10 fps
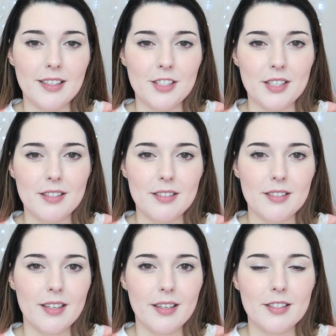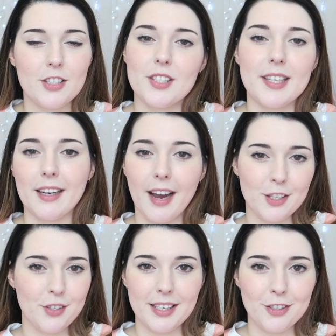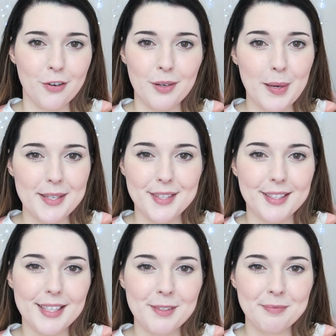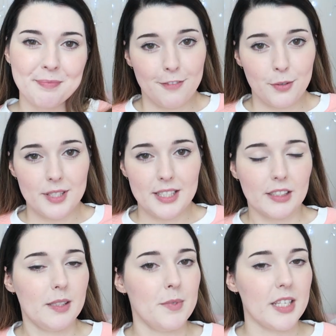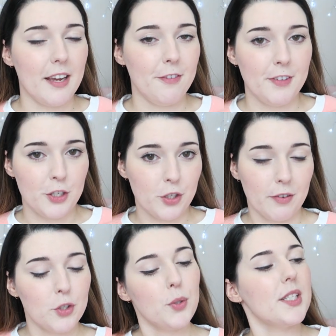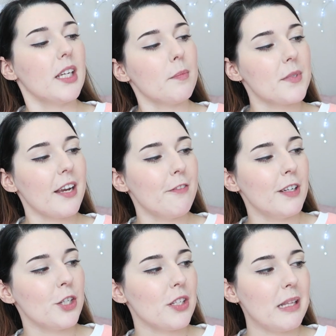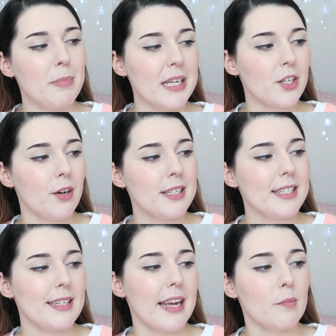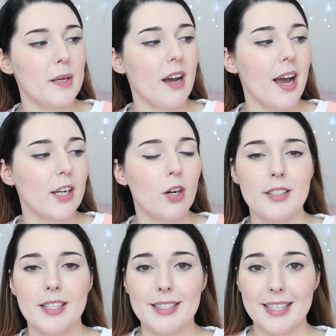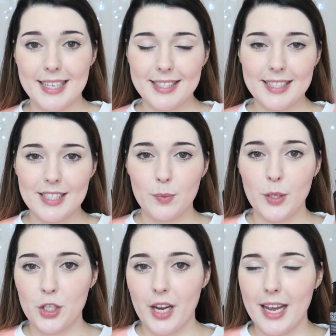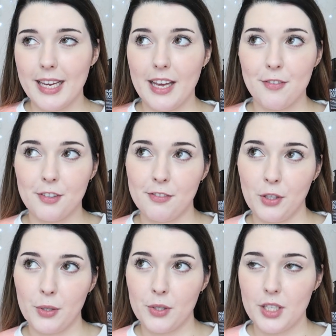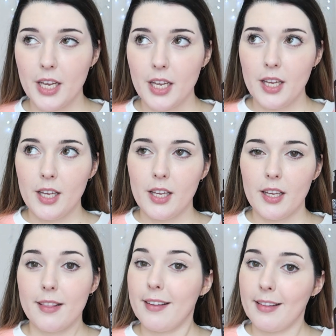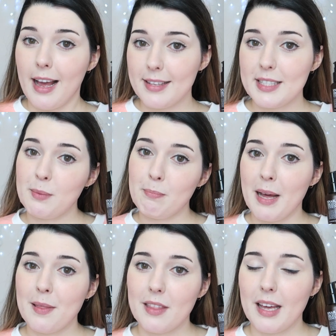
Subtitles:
It's just like a hydrating toner basically. For serums, I finished off two serums. I finished the Benton Snail Bee High Content Essence, which I have reviewed the last month.